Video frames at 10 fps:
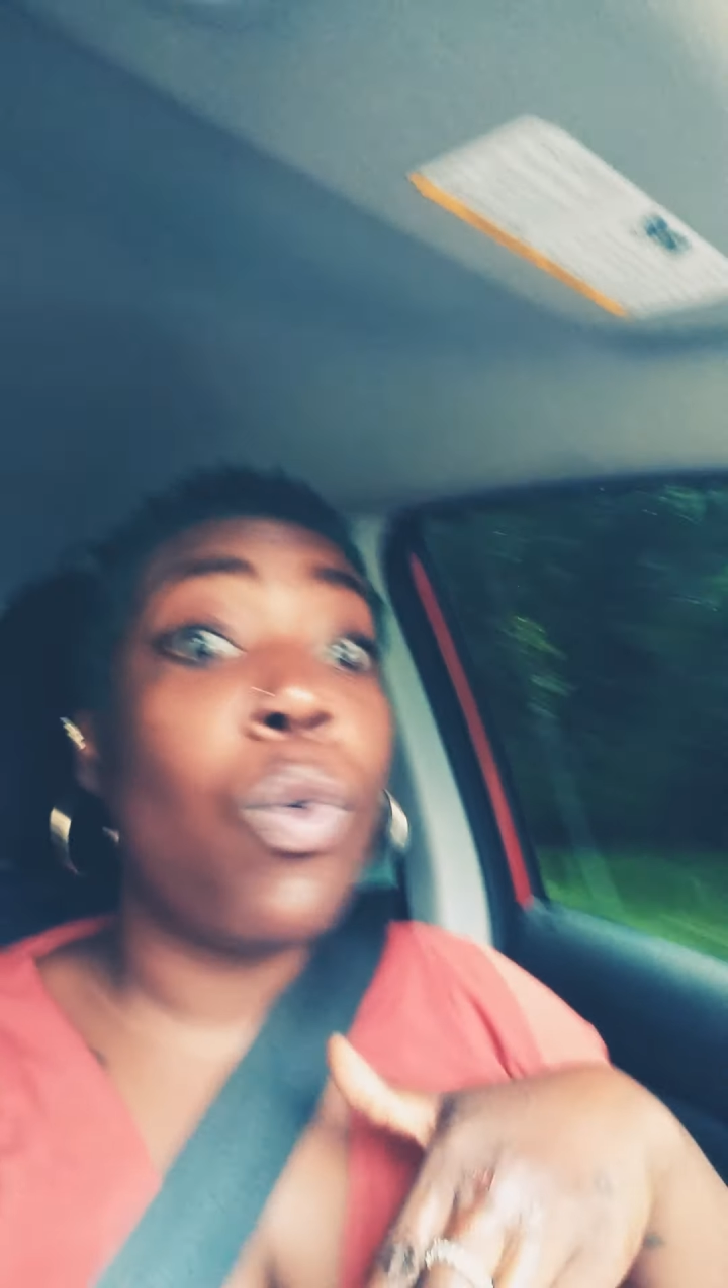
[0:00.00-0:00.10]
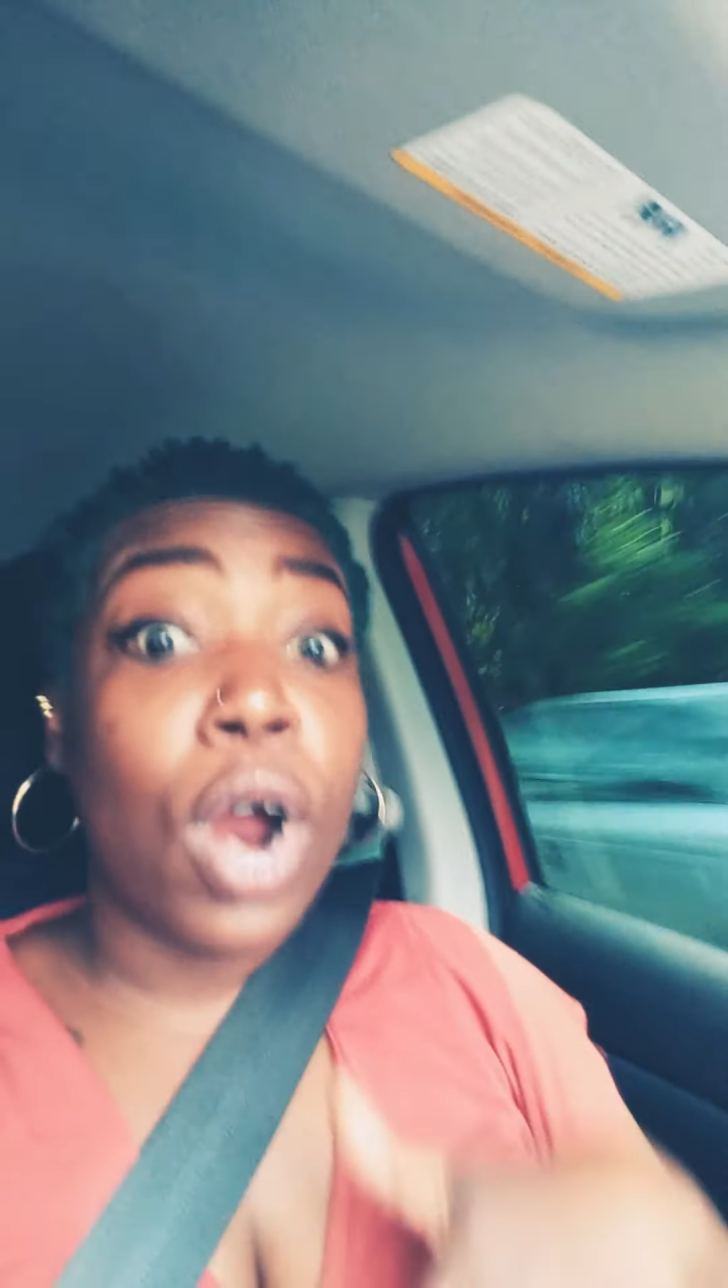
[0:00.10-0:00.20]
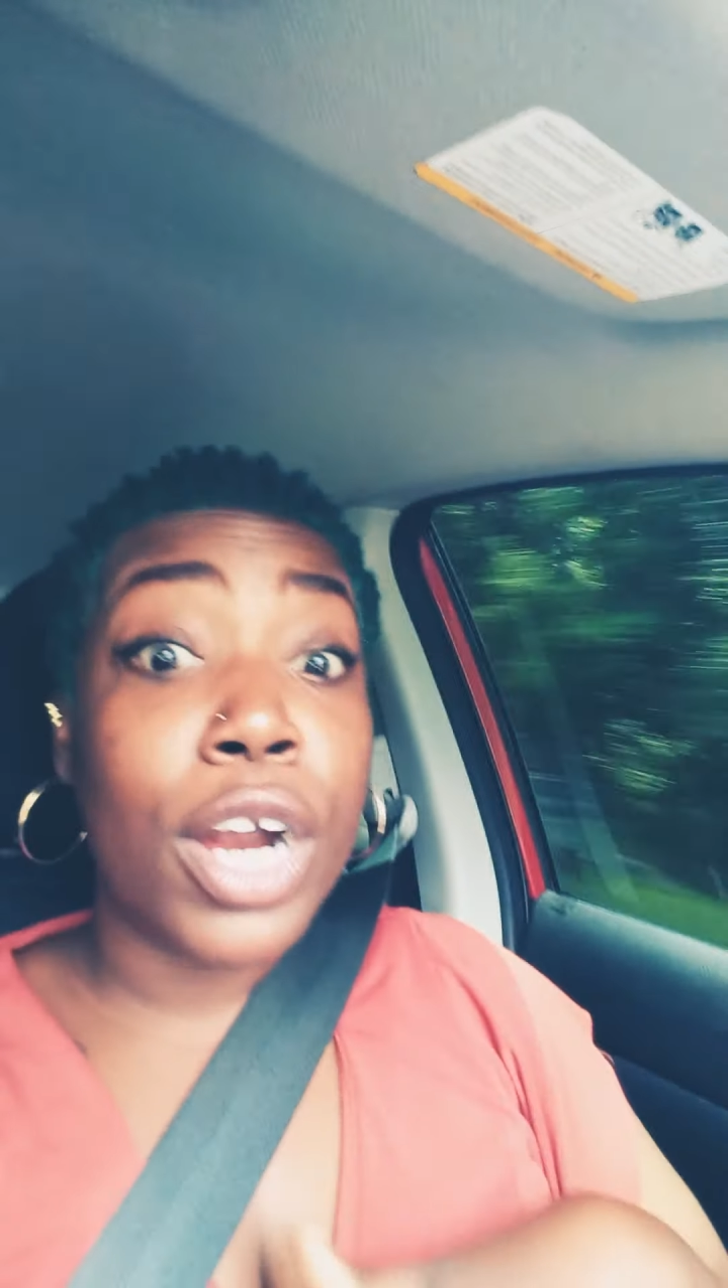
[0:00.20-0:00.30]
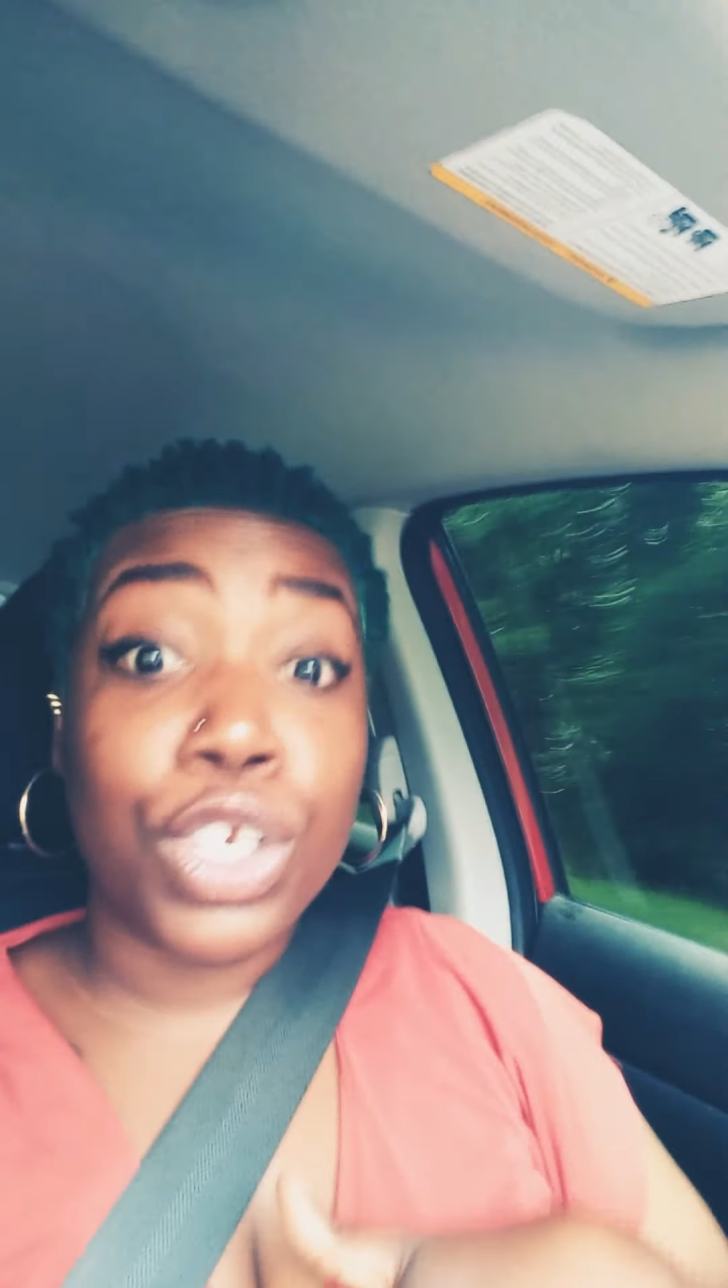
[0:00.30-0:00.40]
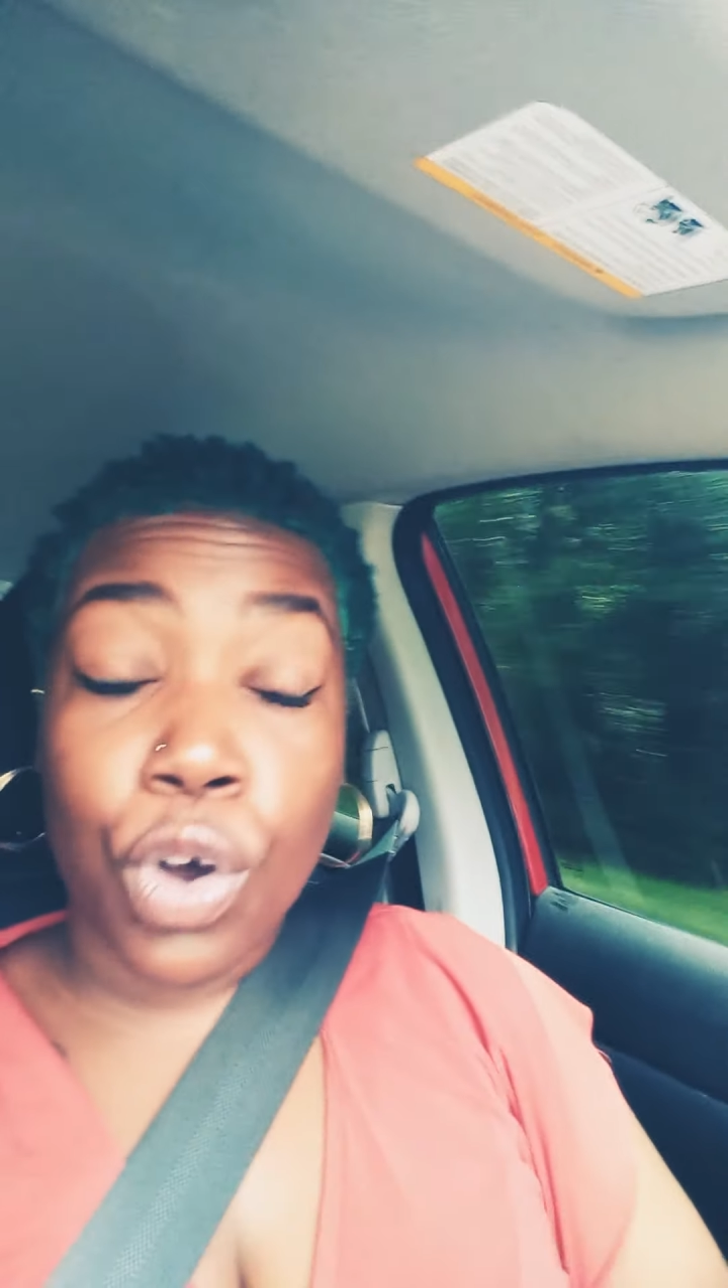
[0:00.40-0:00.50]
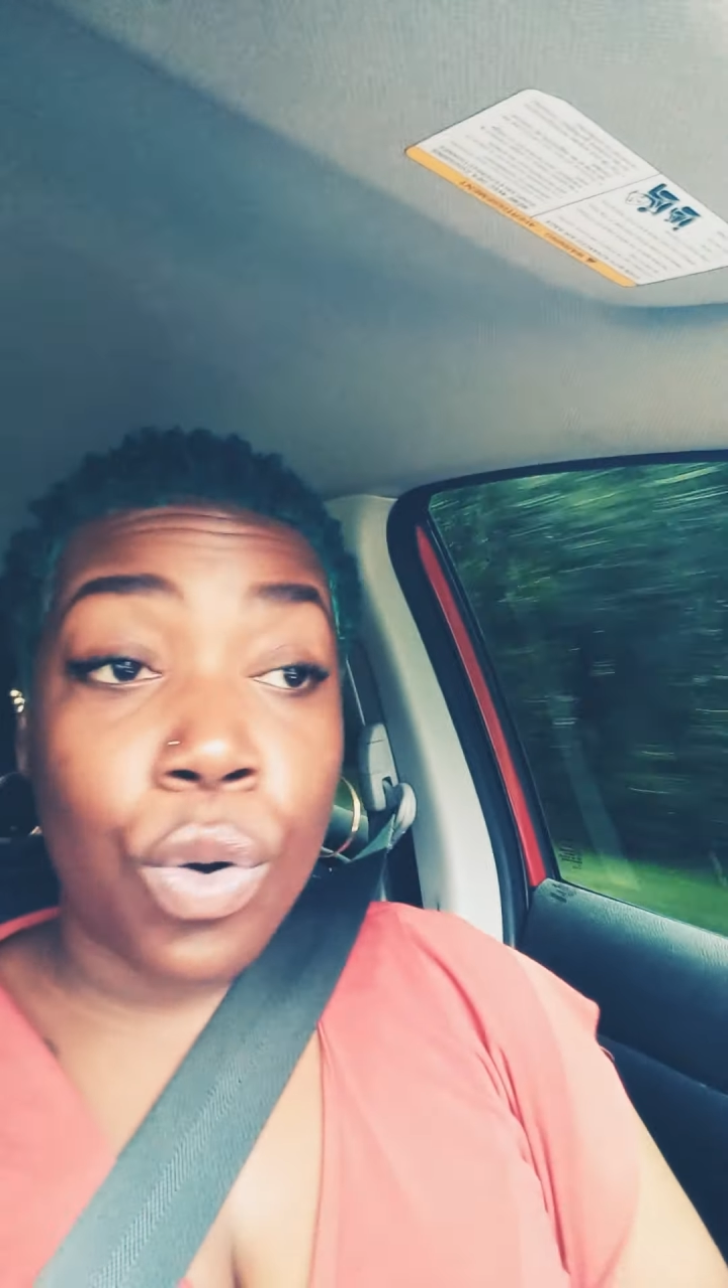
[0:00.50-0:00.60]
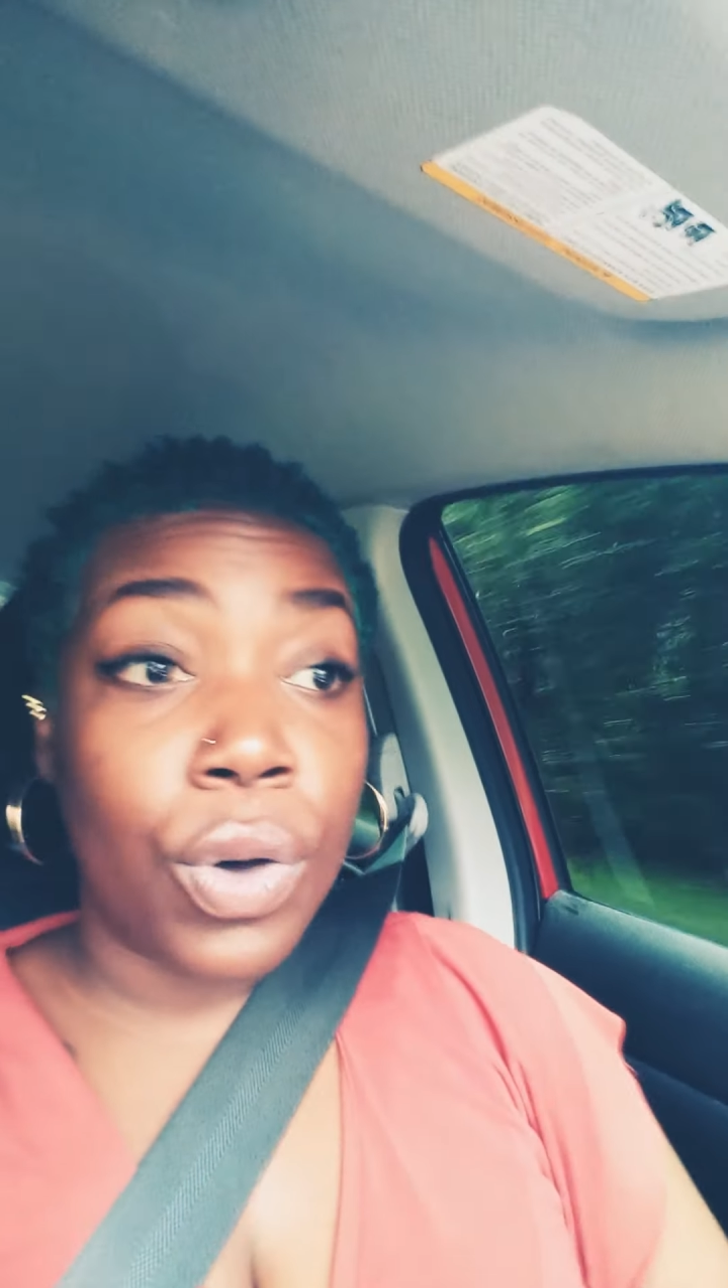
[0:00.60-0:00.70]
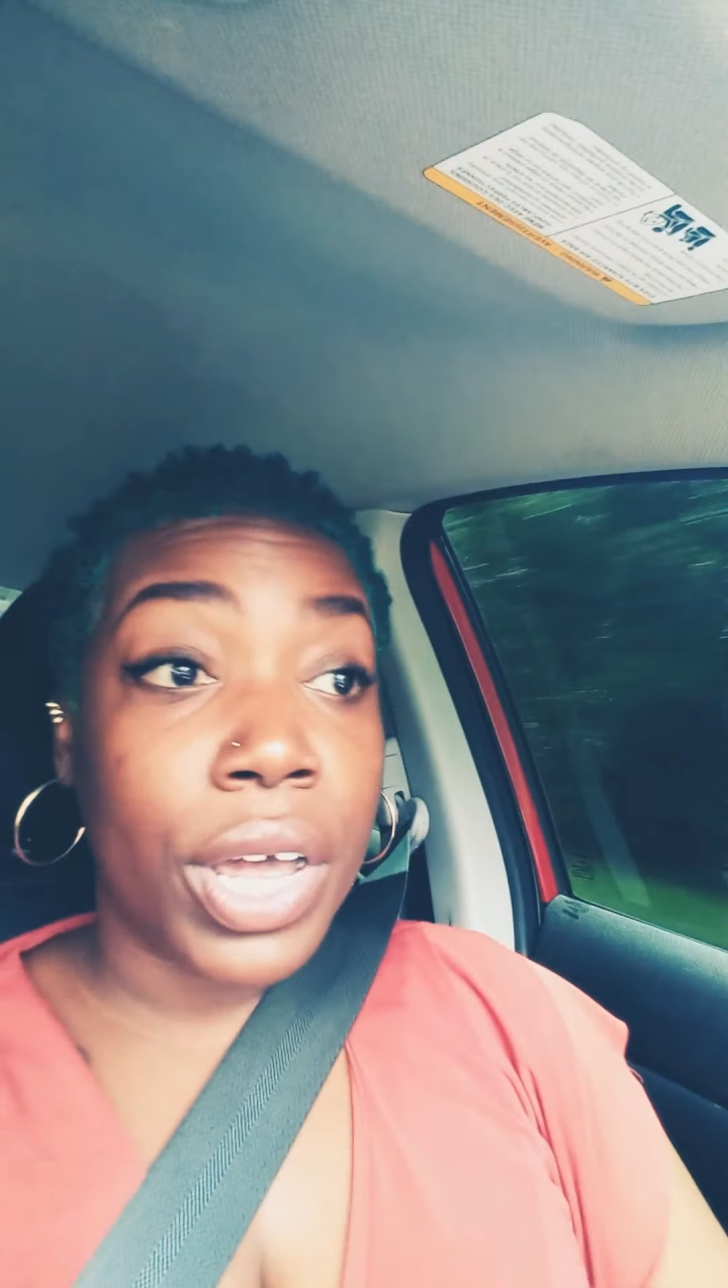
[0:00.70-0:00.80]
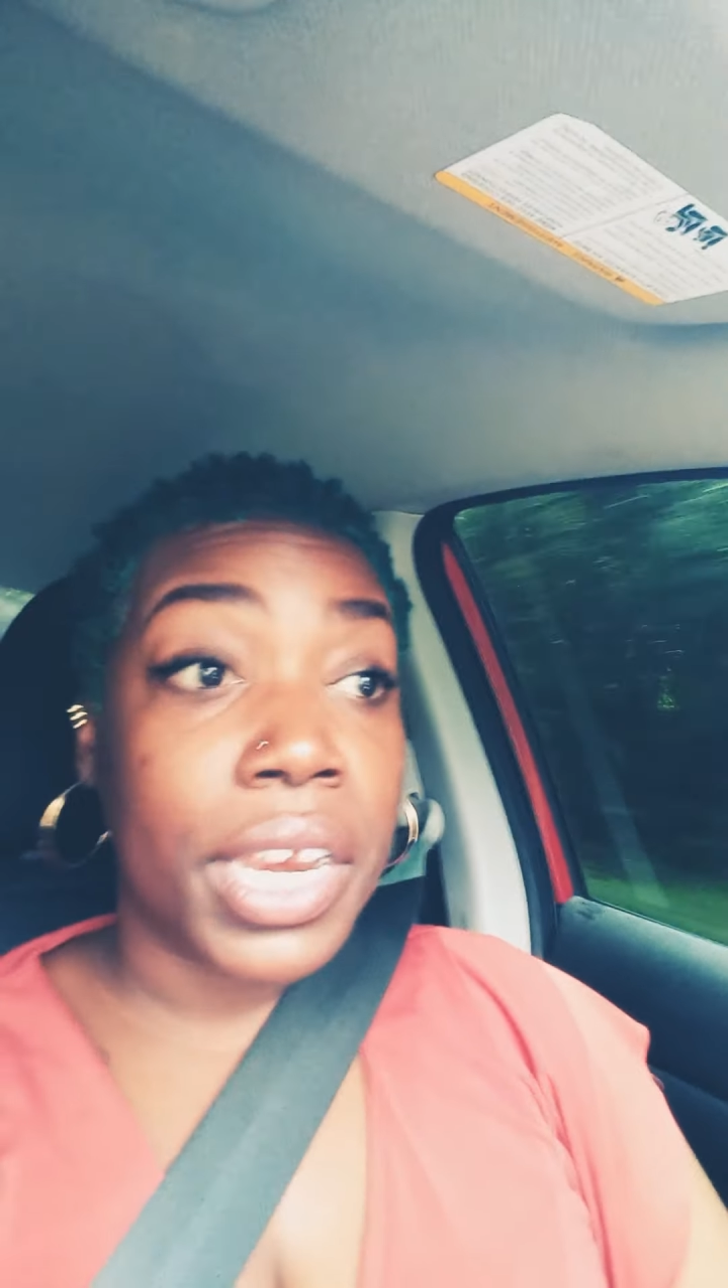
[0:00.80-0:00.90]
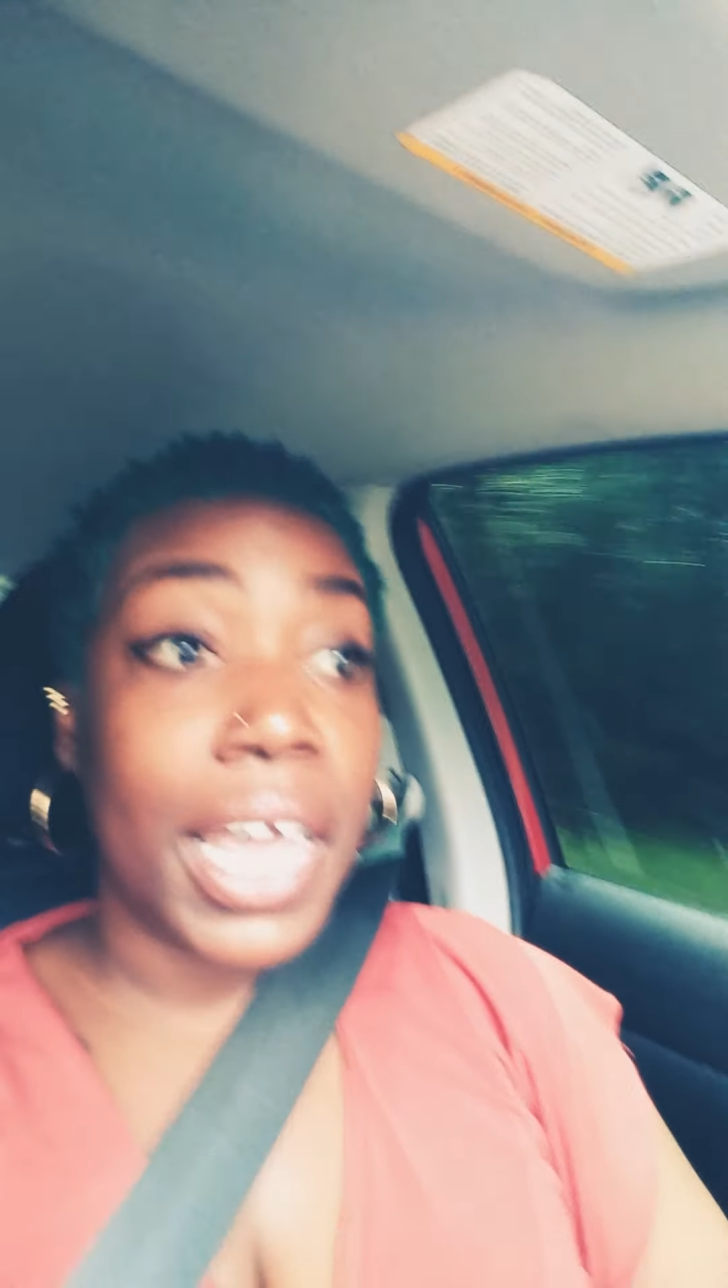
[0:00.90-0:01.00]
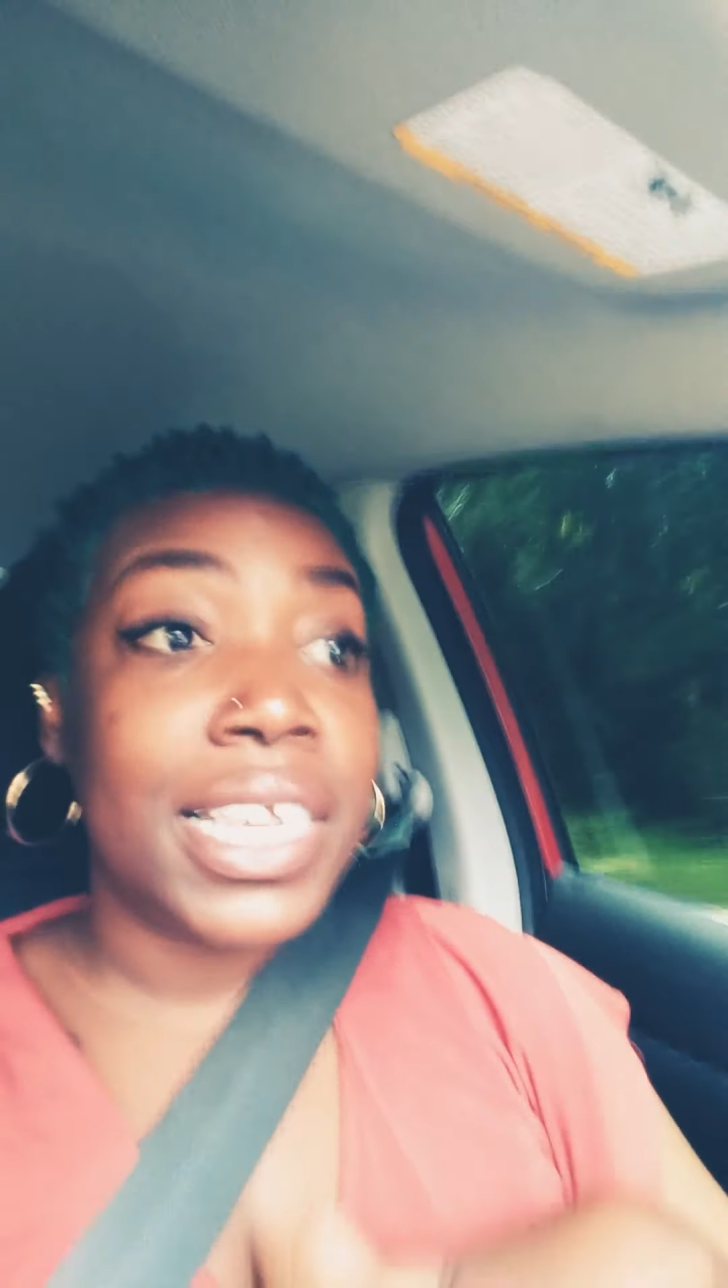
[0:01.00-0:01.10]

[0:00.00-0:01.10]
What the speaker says: worked on.